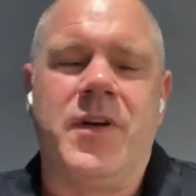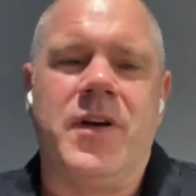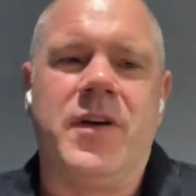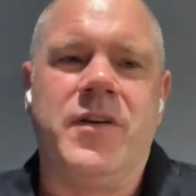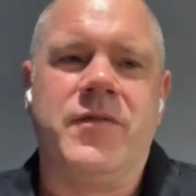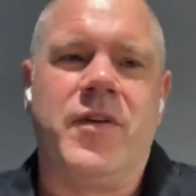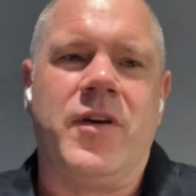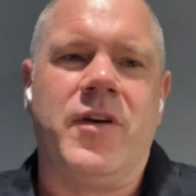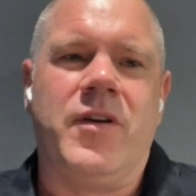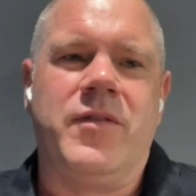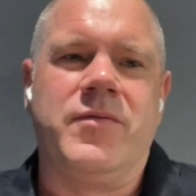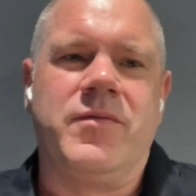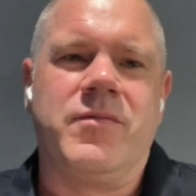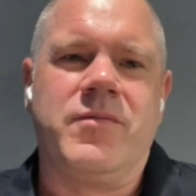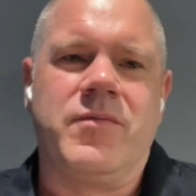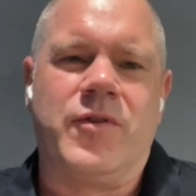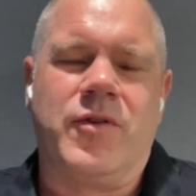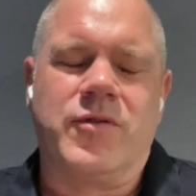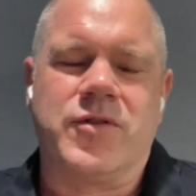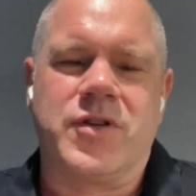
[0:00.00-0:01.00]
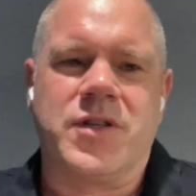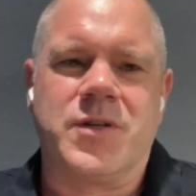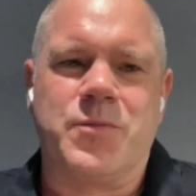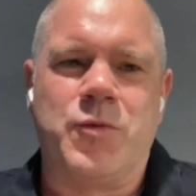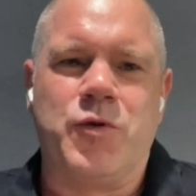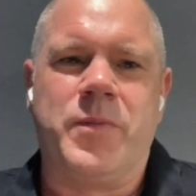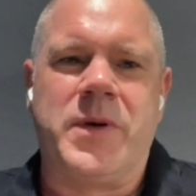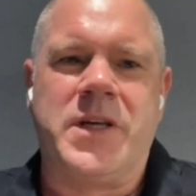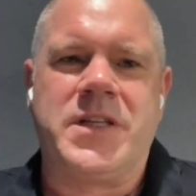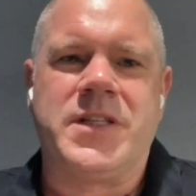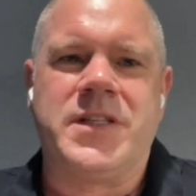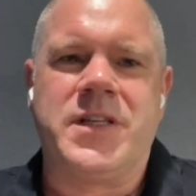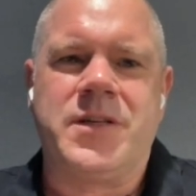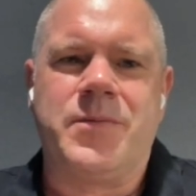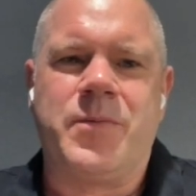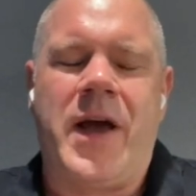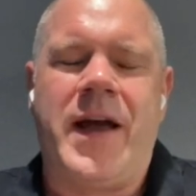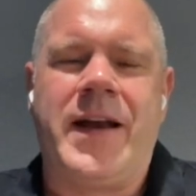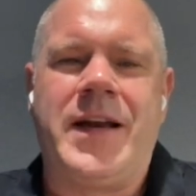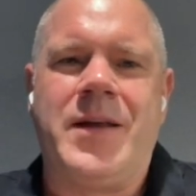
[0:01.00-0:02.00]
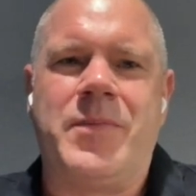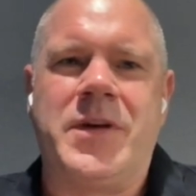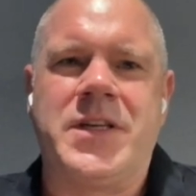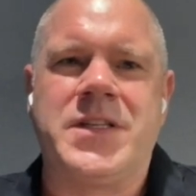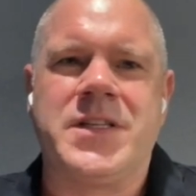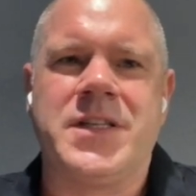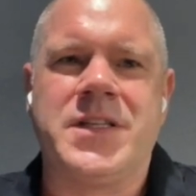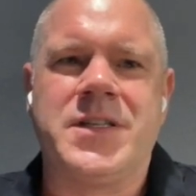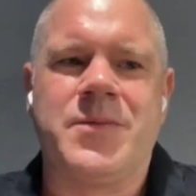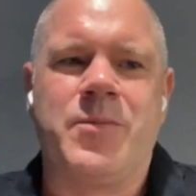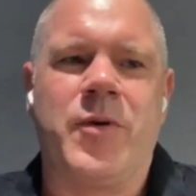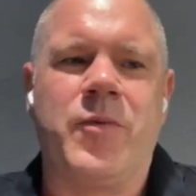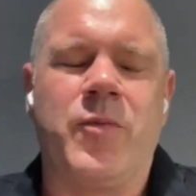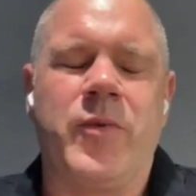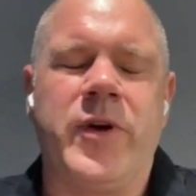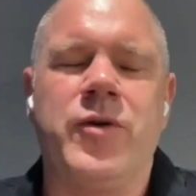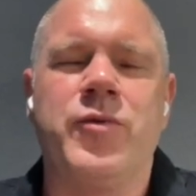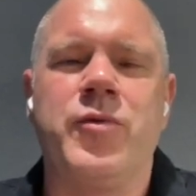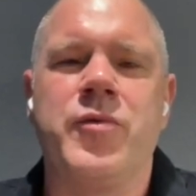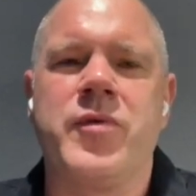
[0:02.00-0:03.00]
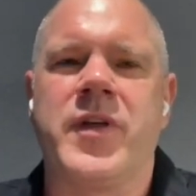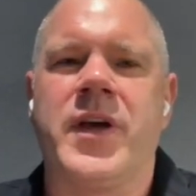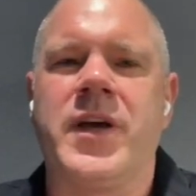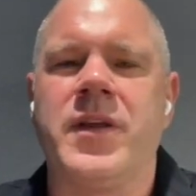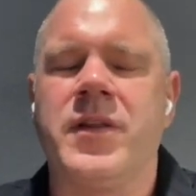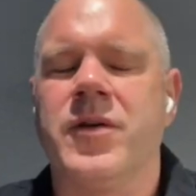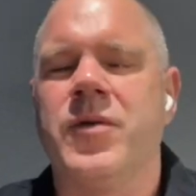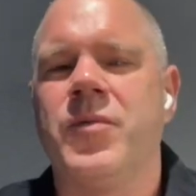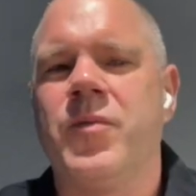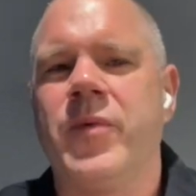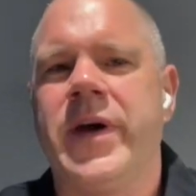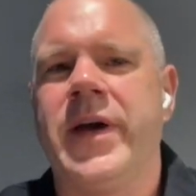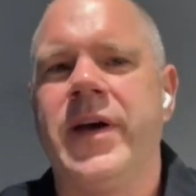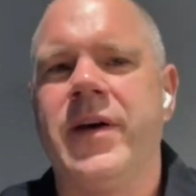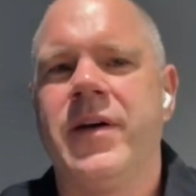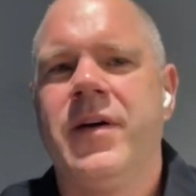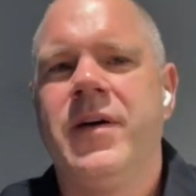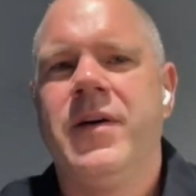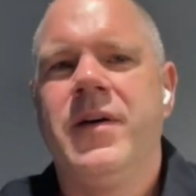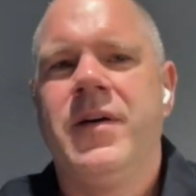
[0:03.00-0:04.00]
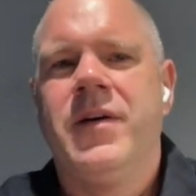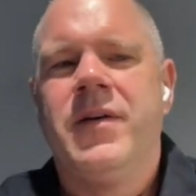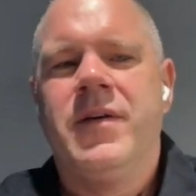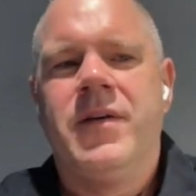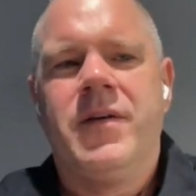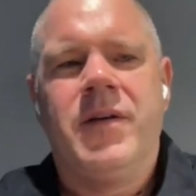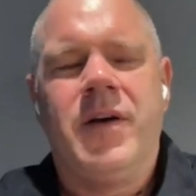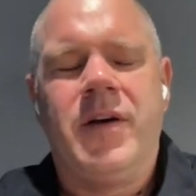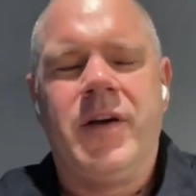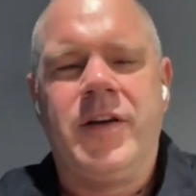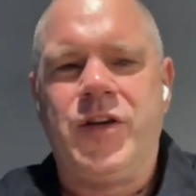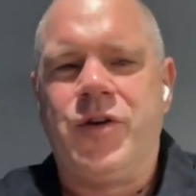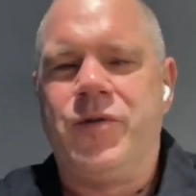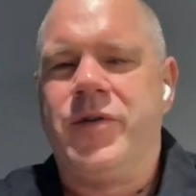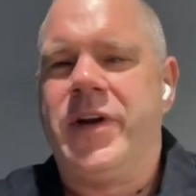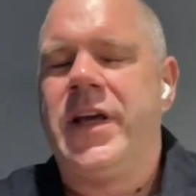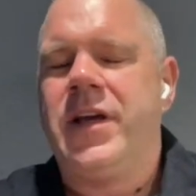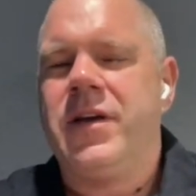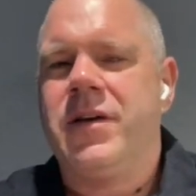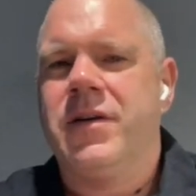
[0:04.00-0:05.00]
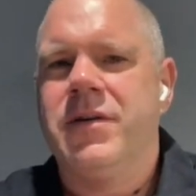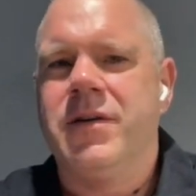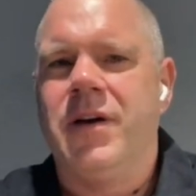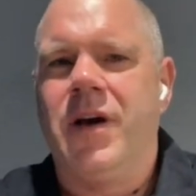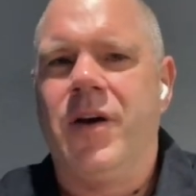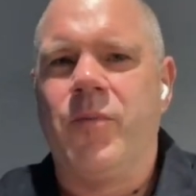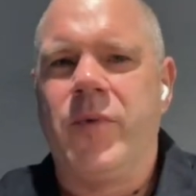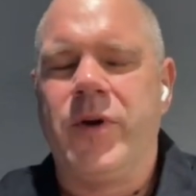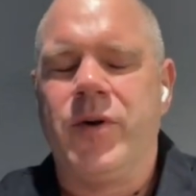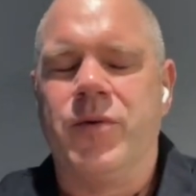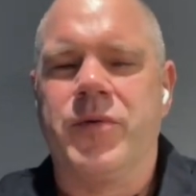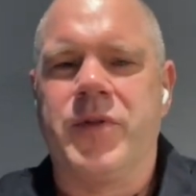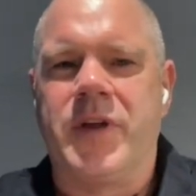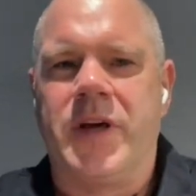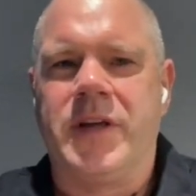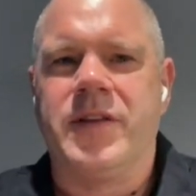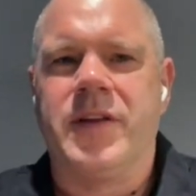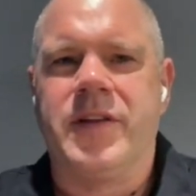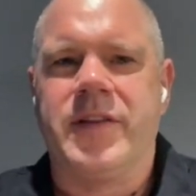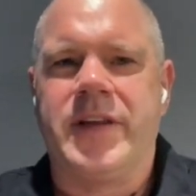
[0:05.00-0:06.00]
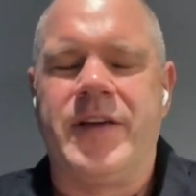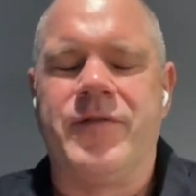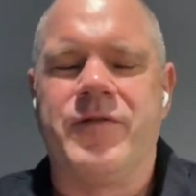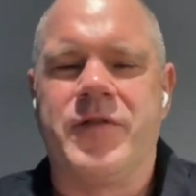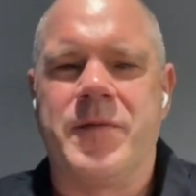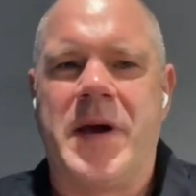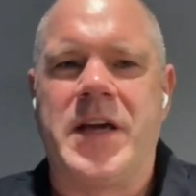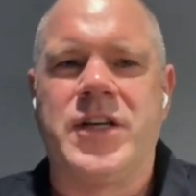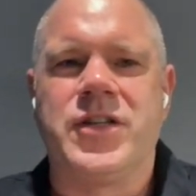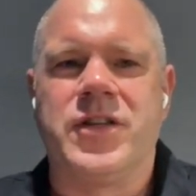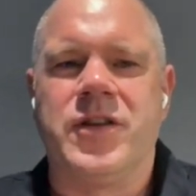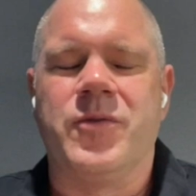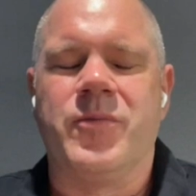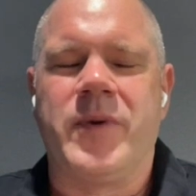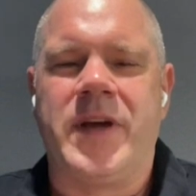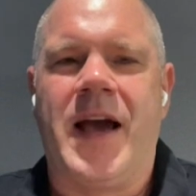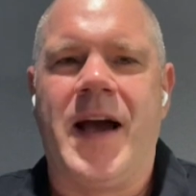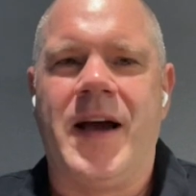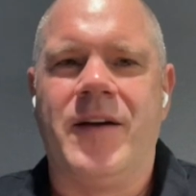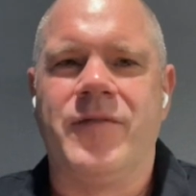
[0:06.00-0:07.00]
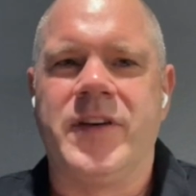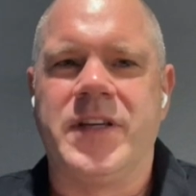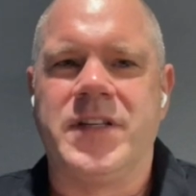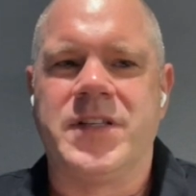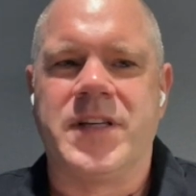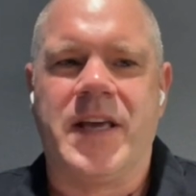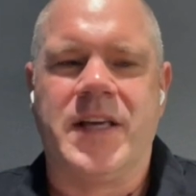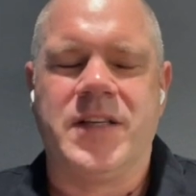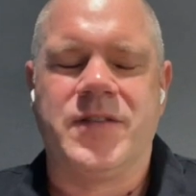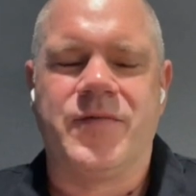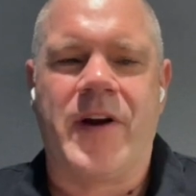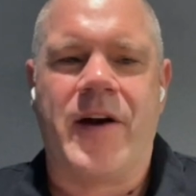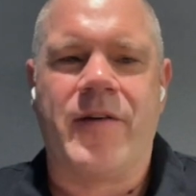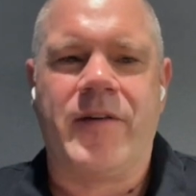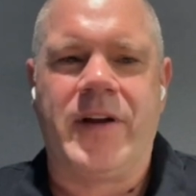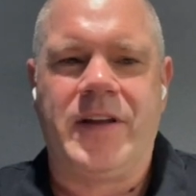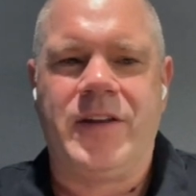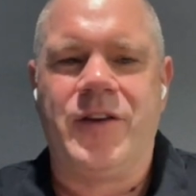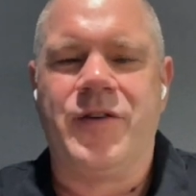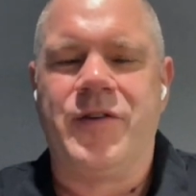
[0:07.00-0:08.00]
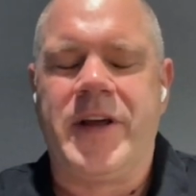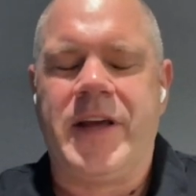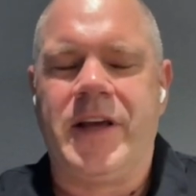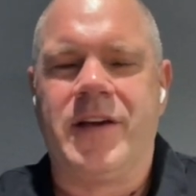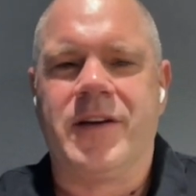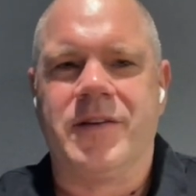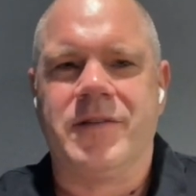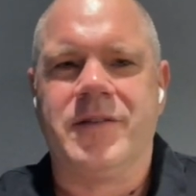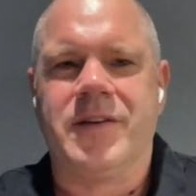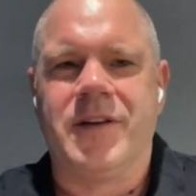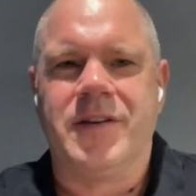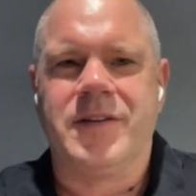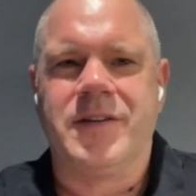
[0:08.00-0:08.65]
Join us as we uncover the practical steps and missteps JCS took to transform their operations, from data cleansing to system integration,